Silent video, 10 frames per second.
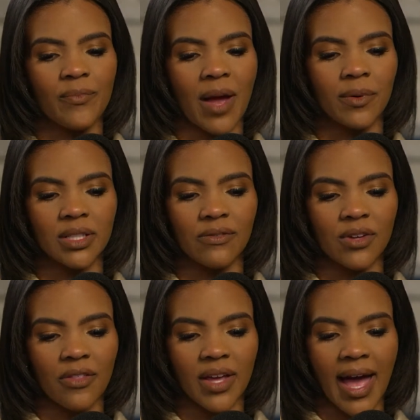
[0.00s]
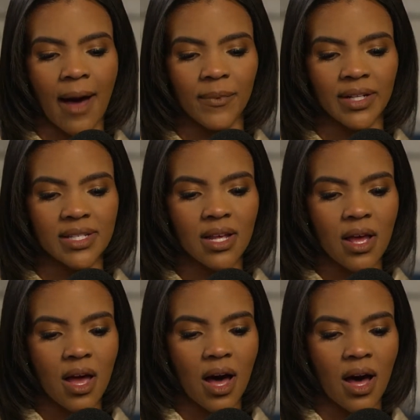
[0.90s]
I believe nothing happens
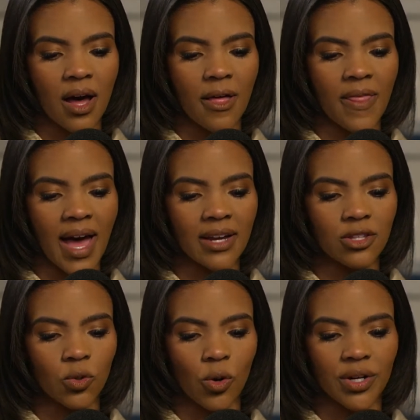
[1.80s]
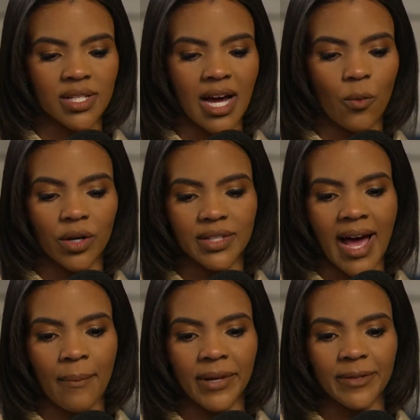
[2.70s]
that the Lord does not will to
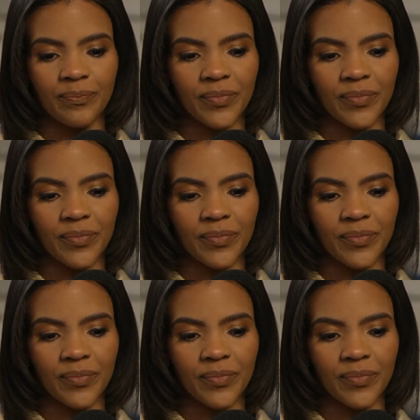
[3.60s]
happen.